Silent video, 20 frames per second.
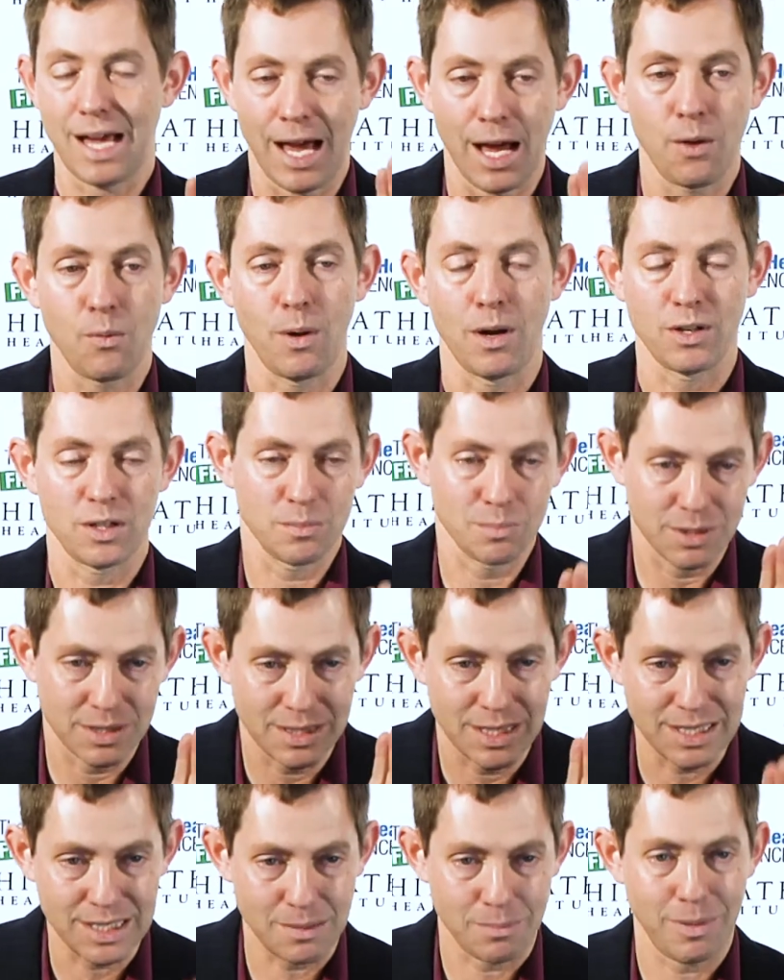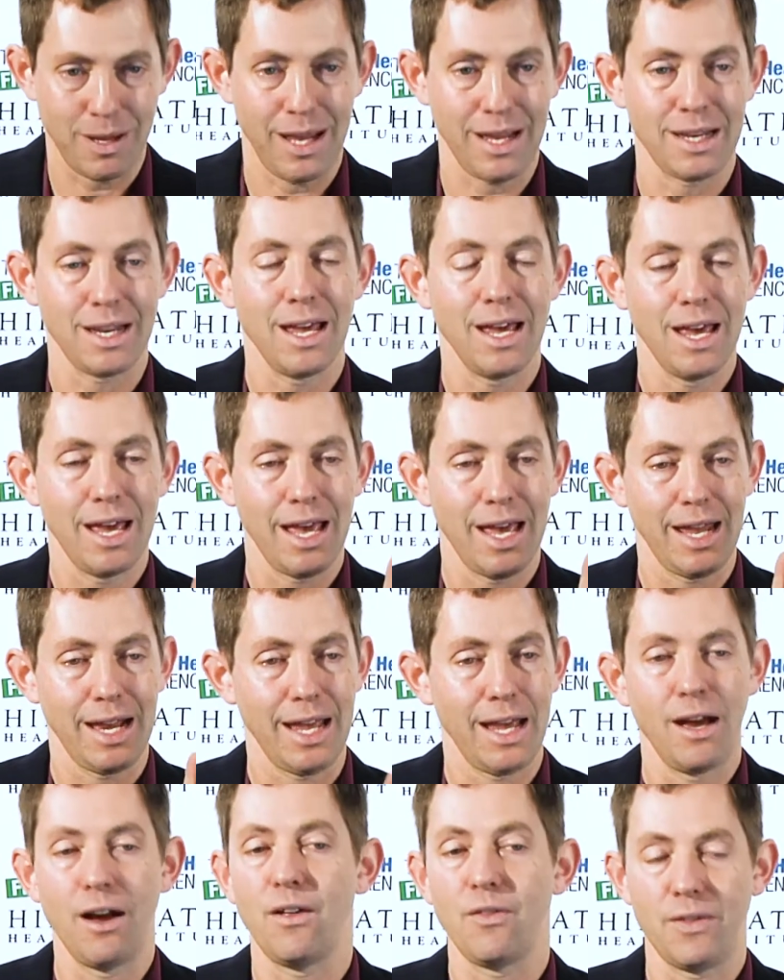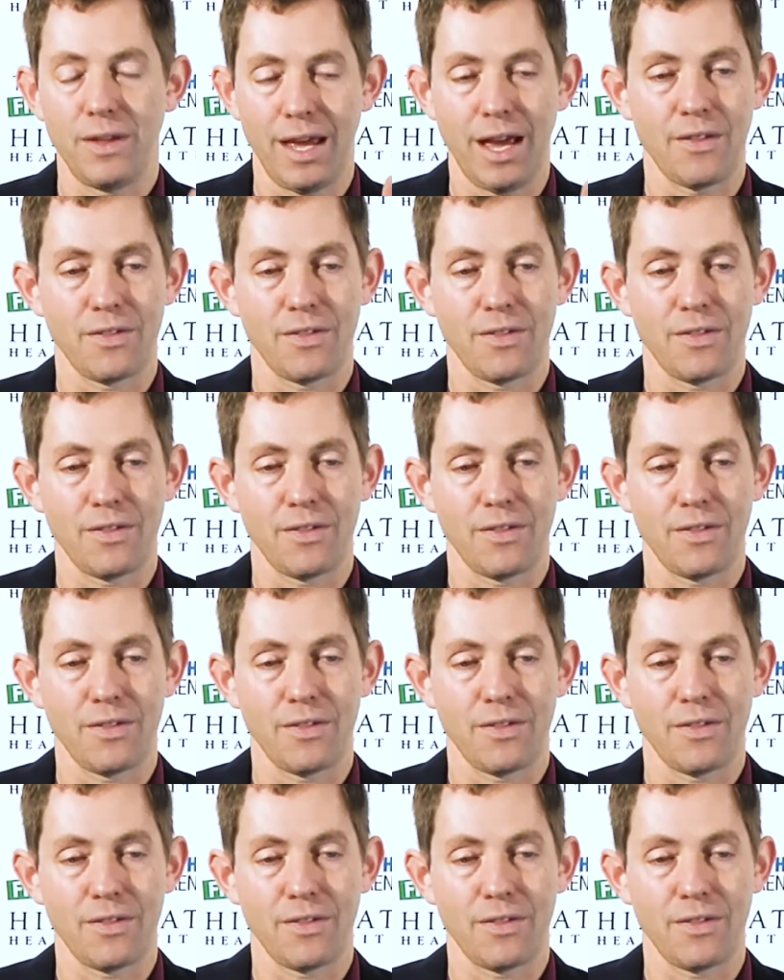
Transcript: I want to participate and a healthy,